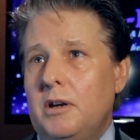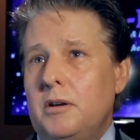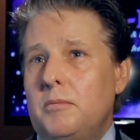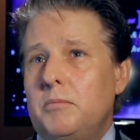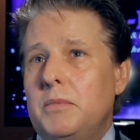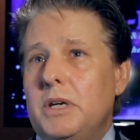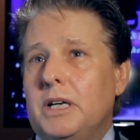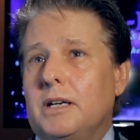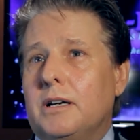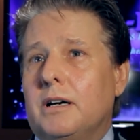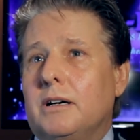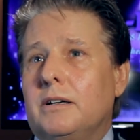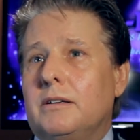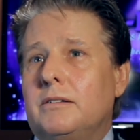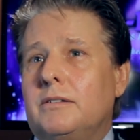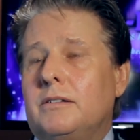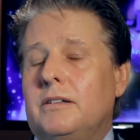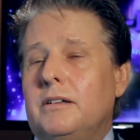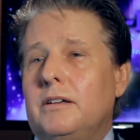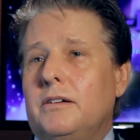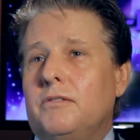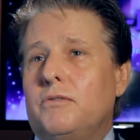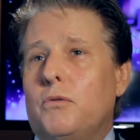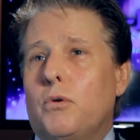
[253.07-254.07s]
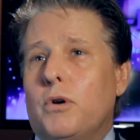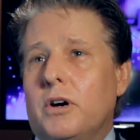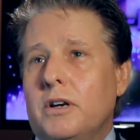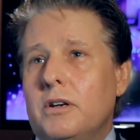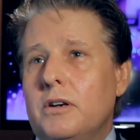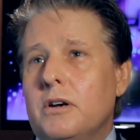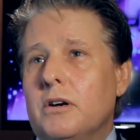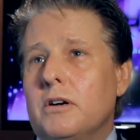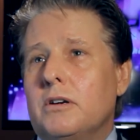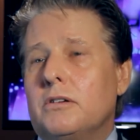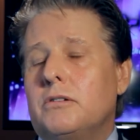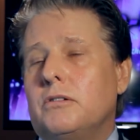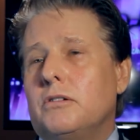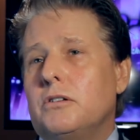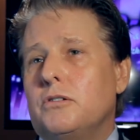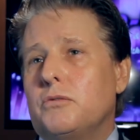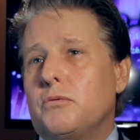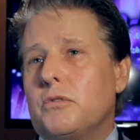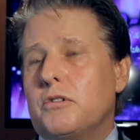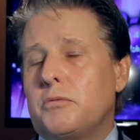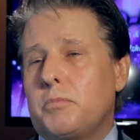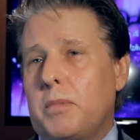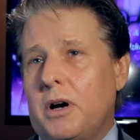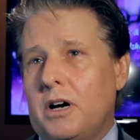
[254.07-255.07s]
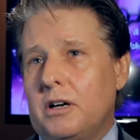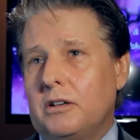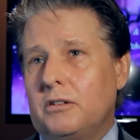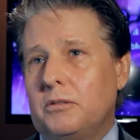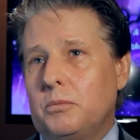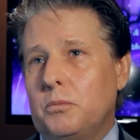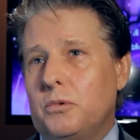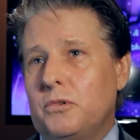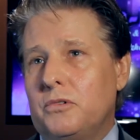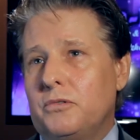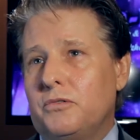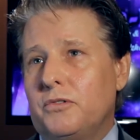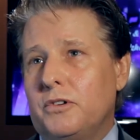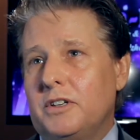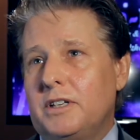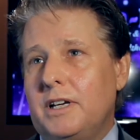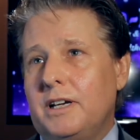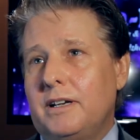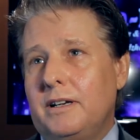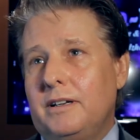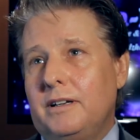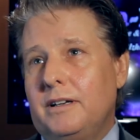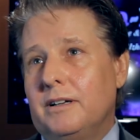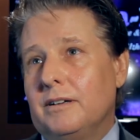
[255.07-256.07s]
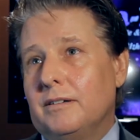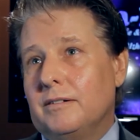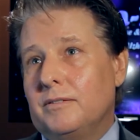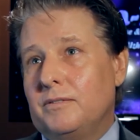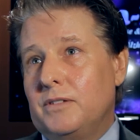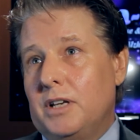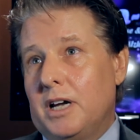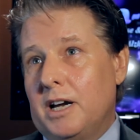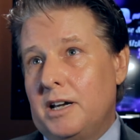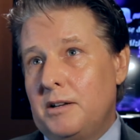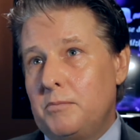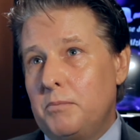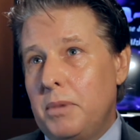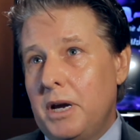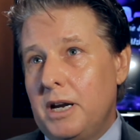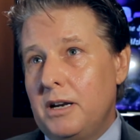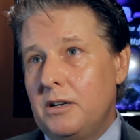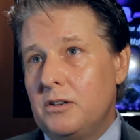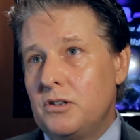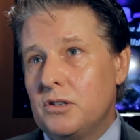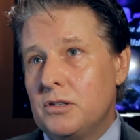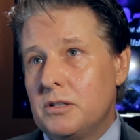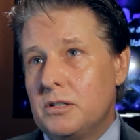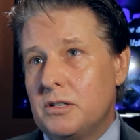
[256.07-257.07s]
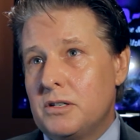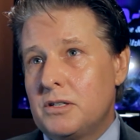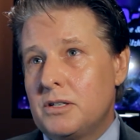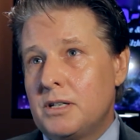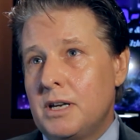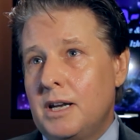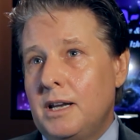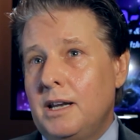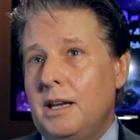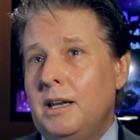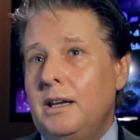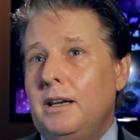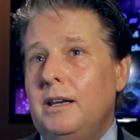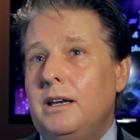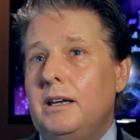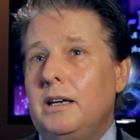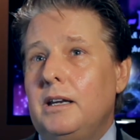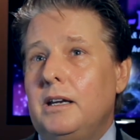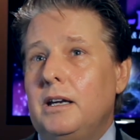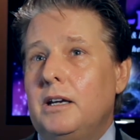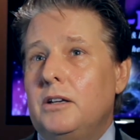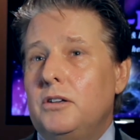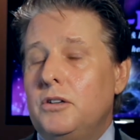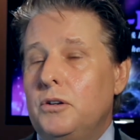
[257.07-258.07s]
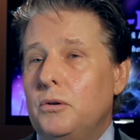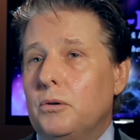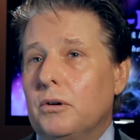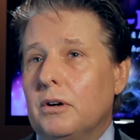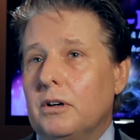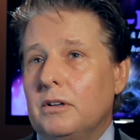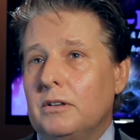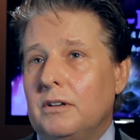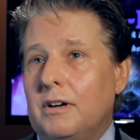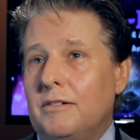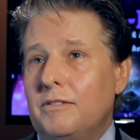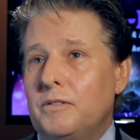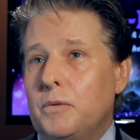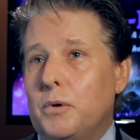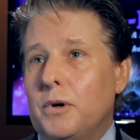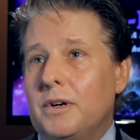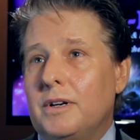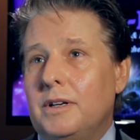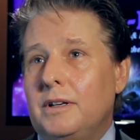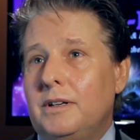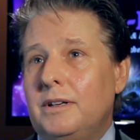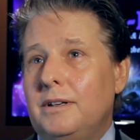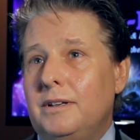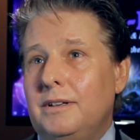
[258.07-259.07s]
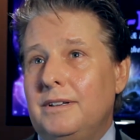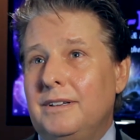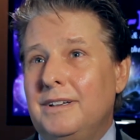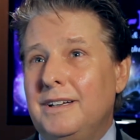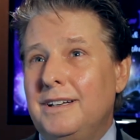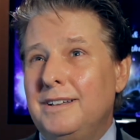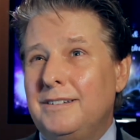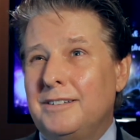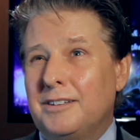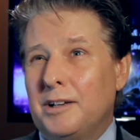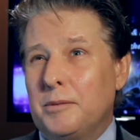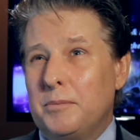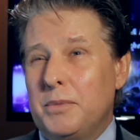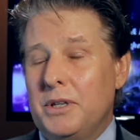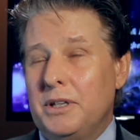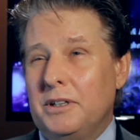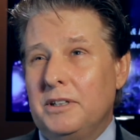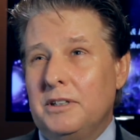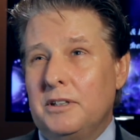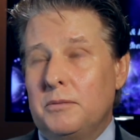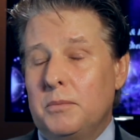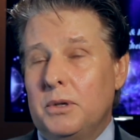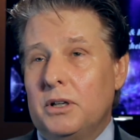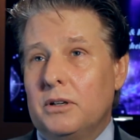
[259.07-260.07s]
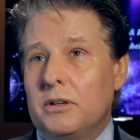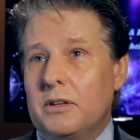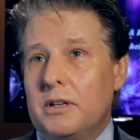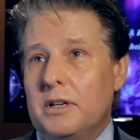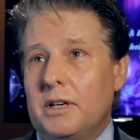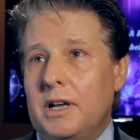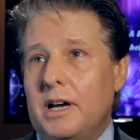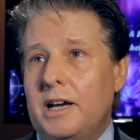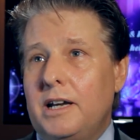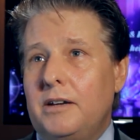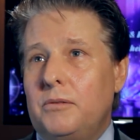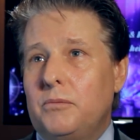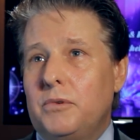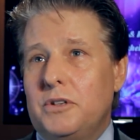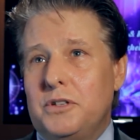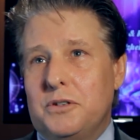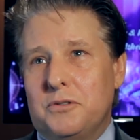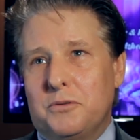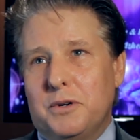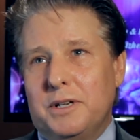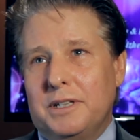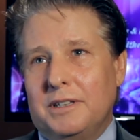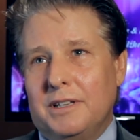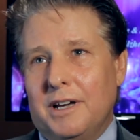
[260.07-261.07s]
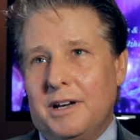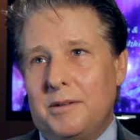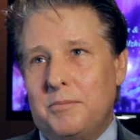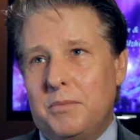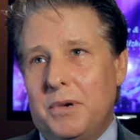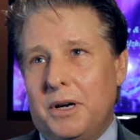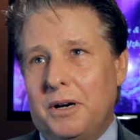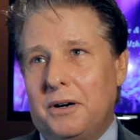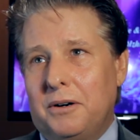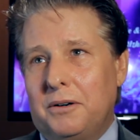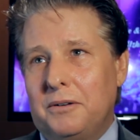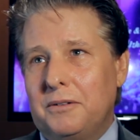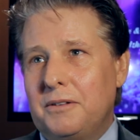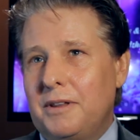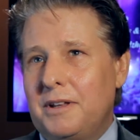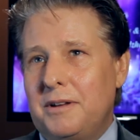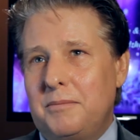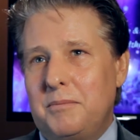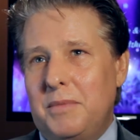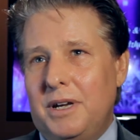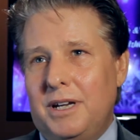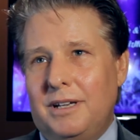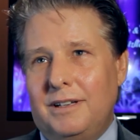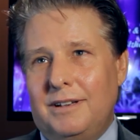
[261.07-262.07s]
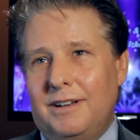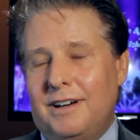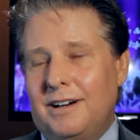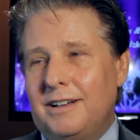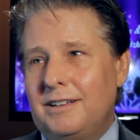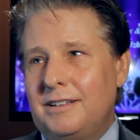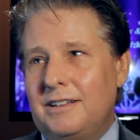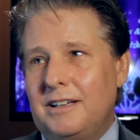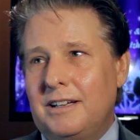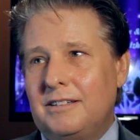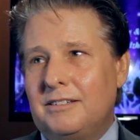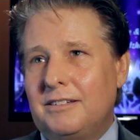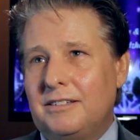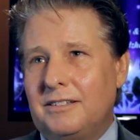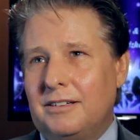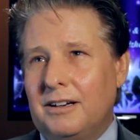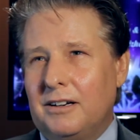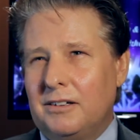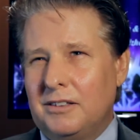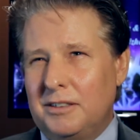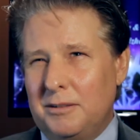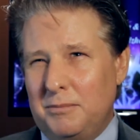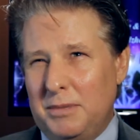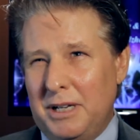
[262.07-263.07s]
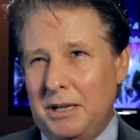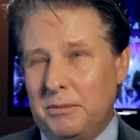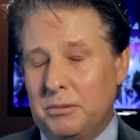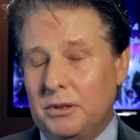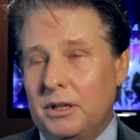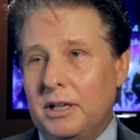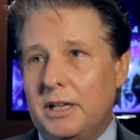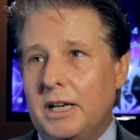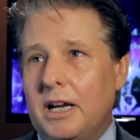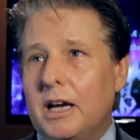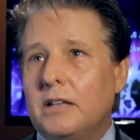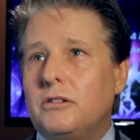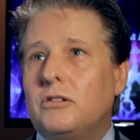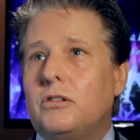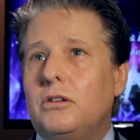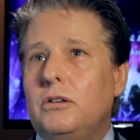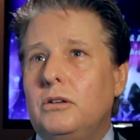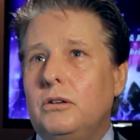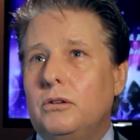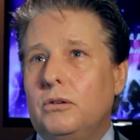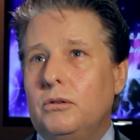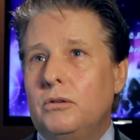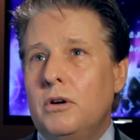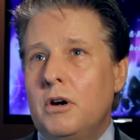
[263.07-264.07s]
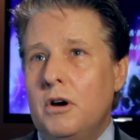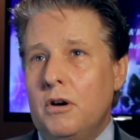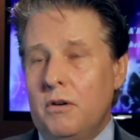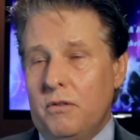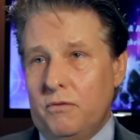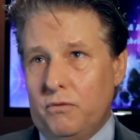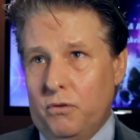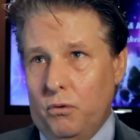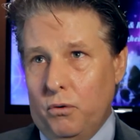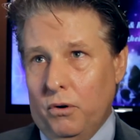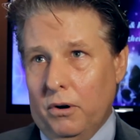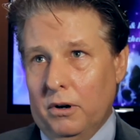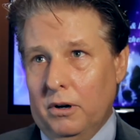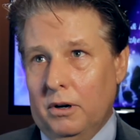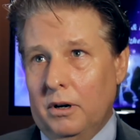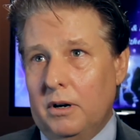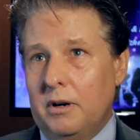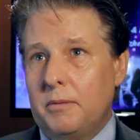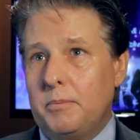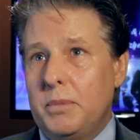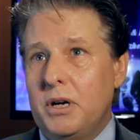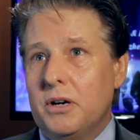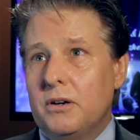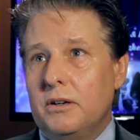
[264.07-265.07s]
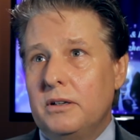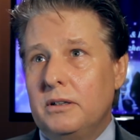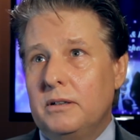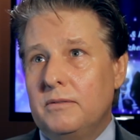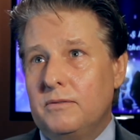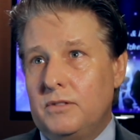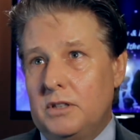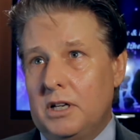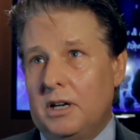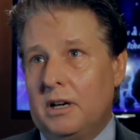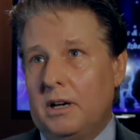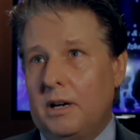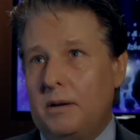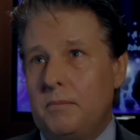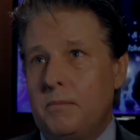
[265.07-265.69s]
Because if one nurse is responsible for taking care of 9 patients and you or a loved one need something in the middle of the night, when you ring that bell, they may not necessarily be able to get to you for a period of time.